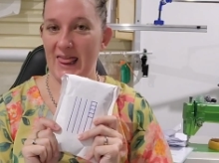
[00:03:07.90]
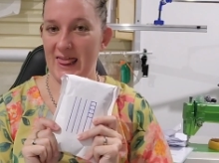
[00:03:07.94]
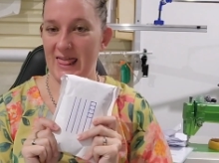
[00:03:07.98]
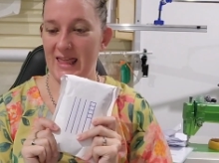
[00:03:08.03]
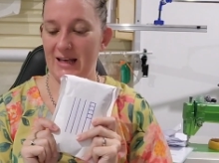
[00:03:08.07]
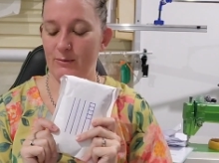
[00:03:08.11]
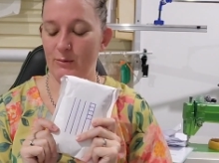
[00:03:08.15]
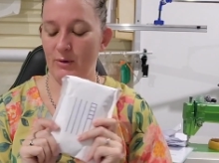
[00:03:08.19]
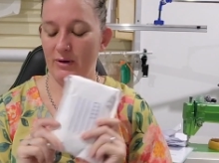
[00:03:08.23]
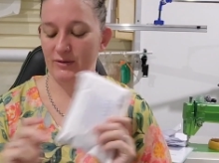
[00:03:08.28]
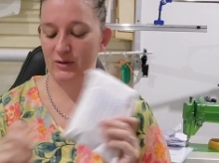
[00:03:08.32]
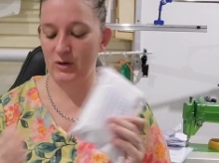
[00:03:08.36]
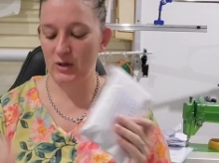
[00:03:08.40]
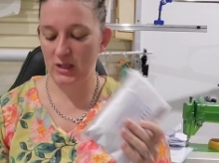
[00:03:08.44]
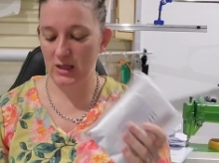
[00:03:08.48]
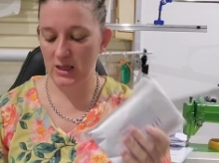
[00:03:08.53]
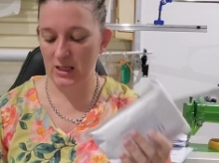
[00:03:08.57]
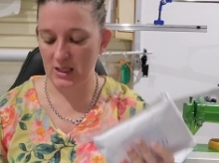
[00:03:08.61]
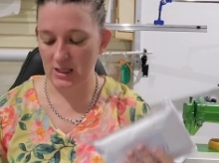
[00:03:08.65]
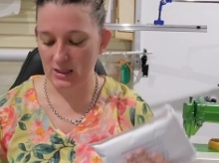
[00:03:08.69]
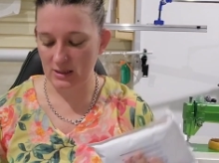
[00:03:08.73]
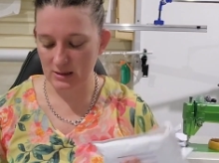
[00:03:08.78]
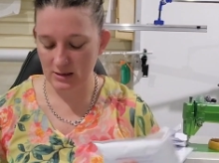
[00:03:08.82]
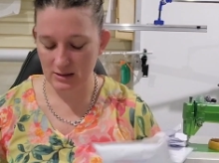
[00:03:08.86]
Then we've got
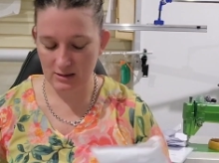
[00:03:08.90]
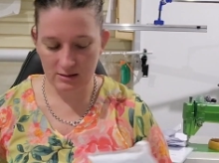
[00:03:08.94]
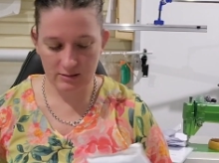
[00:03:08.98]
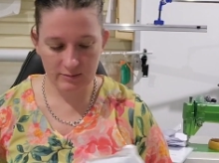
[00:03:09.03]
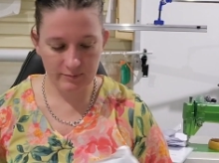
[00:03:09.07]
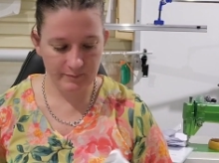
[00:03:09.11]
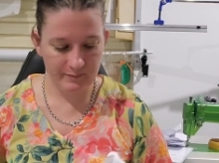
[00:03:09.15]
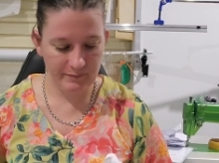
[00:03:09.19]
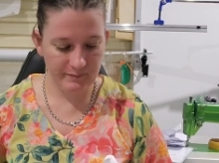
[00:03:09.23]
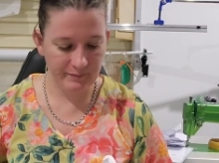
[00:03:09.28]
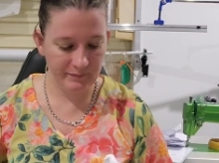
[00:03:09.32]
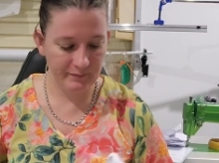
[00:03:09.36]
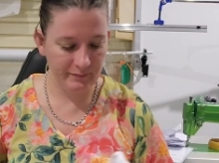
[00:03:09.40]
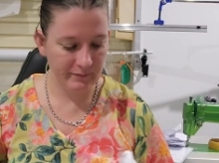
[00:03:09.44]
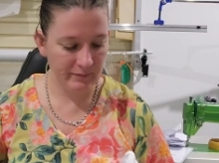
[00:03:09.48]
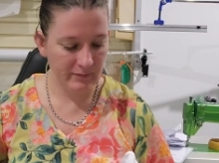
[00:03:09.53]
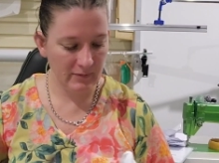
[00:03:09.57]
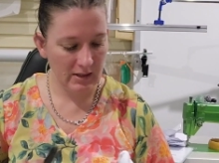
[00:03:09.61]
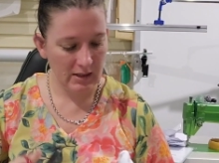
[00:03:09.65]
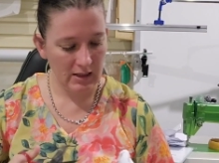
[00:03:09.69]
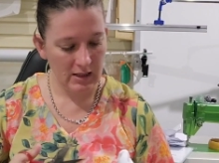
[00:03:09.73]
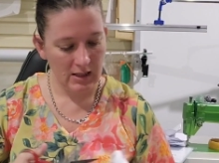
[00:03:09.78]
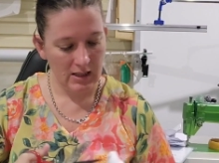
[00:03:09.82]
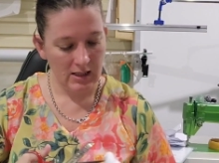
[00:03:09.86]
this.
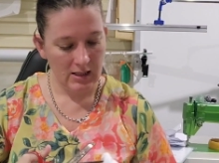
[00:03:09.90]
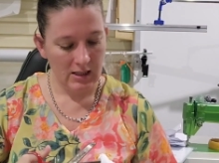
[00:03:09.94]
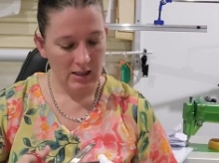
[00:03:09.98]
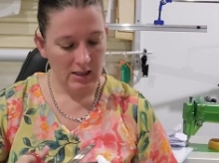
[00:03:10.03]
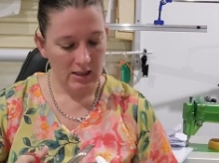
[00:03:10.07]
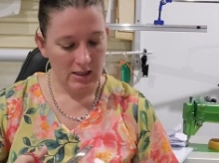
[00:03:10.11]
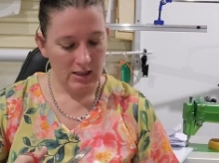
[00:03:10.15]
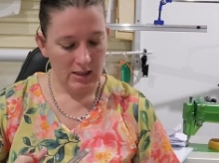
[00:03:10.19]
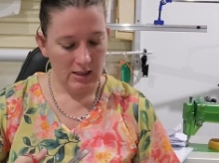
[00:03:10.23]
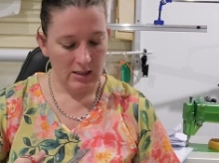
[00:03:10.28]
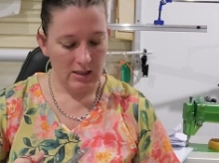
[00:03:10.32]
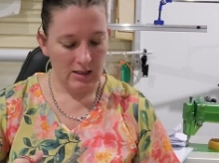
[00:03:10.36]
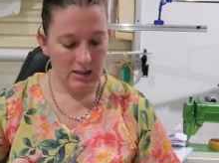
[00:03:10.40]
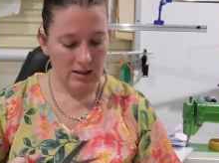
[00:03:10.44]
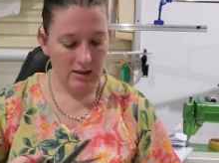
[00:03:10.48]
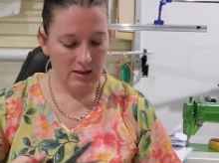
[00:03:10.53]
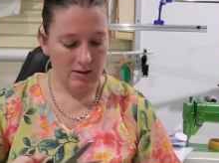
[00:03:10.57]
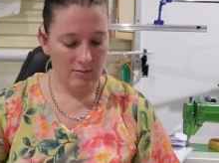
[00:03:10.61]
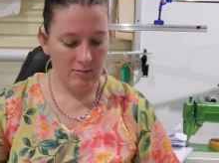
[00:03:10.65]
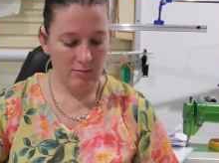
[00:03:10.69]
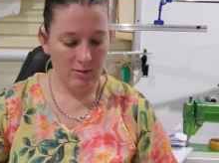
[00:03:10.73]
Now,